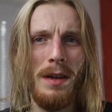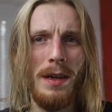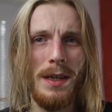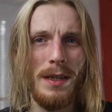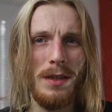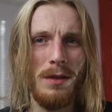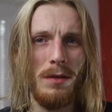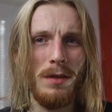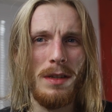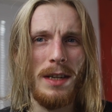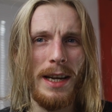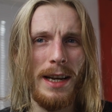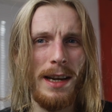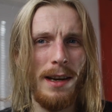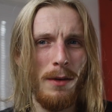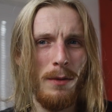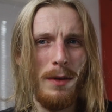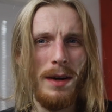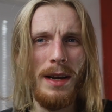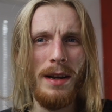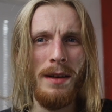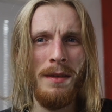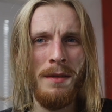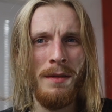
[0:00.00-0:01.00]
is not taken
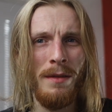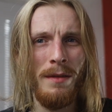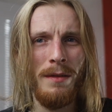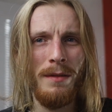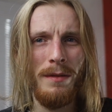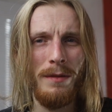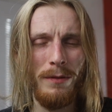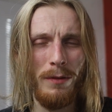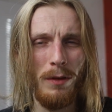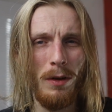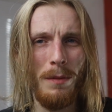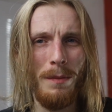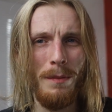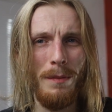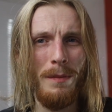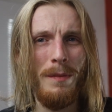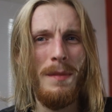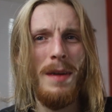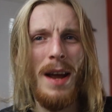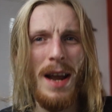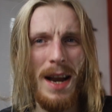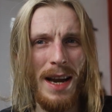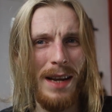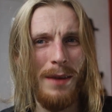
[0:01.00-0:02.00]
away
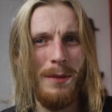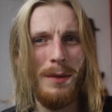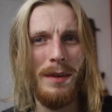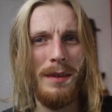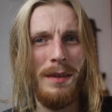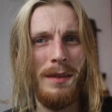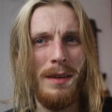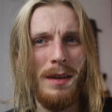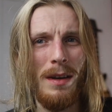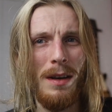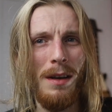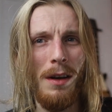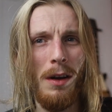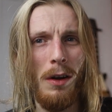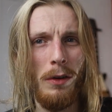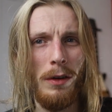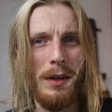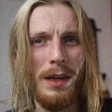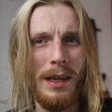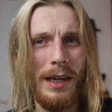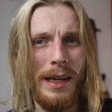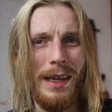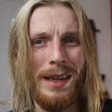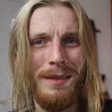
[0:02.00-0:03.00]
from anyone
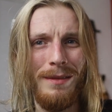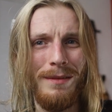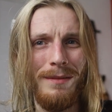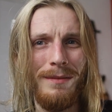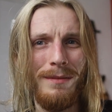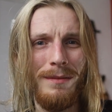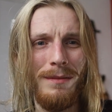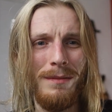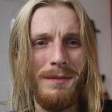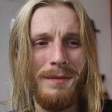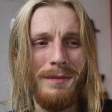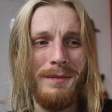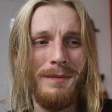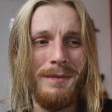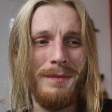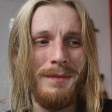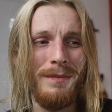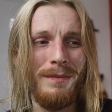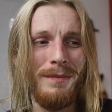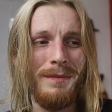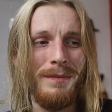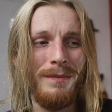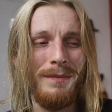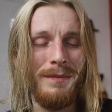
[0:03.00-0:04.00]
locally,
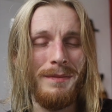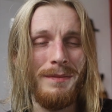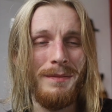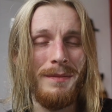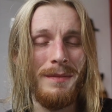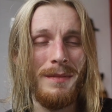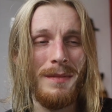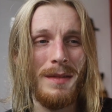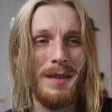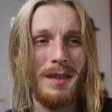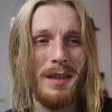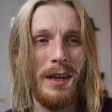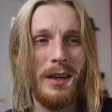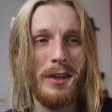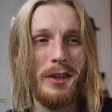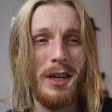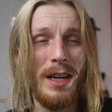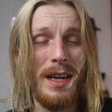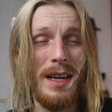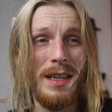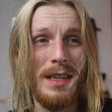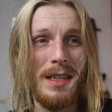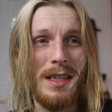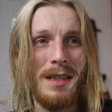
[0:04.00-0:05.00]
such
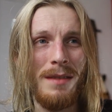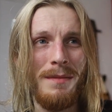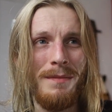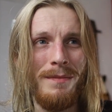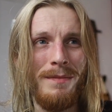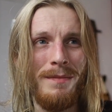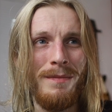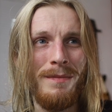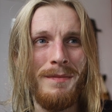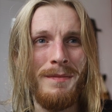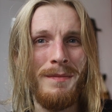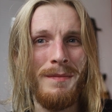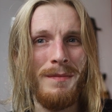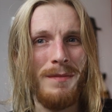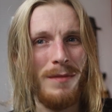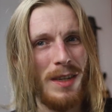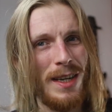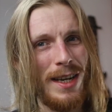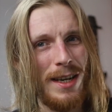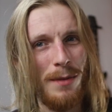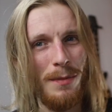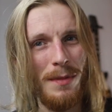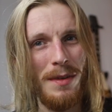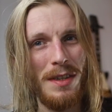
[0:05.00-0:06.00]
as
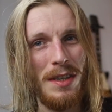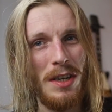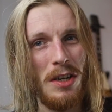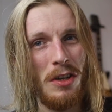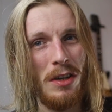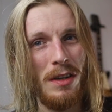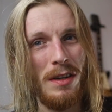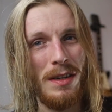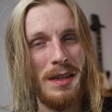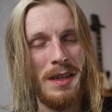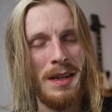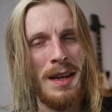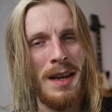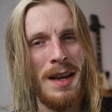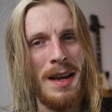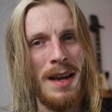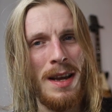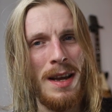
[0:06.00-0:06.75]
session musicians.